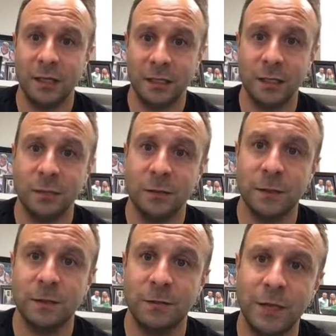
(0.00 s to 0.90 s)
in terms
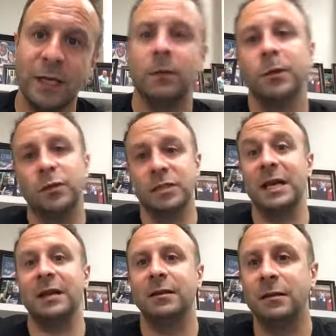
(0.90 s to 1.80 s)
of being able to present